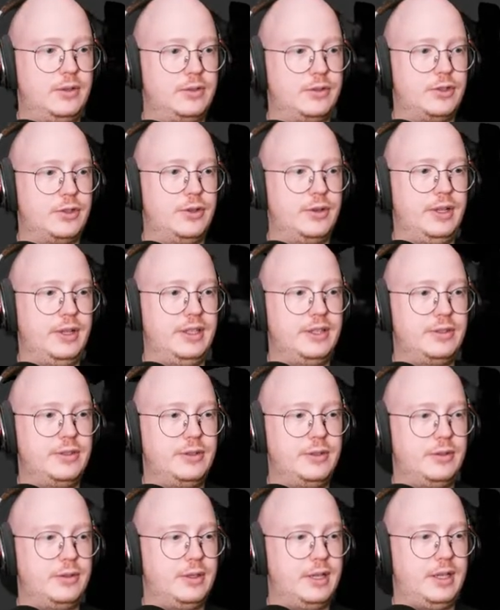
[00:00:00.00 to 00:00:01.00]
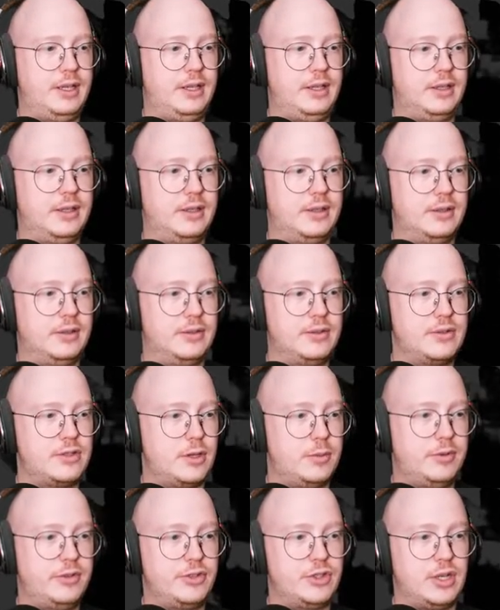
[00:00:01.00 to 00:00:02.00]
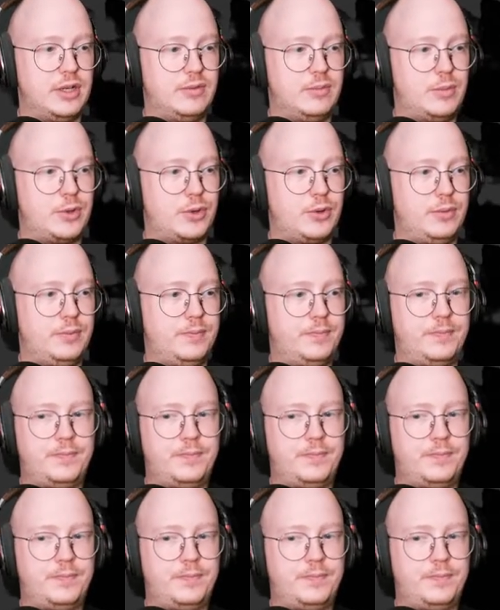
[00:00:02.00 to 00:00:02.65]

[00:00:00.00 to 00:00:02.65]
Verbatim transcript: turn into a uh, subdivision level model.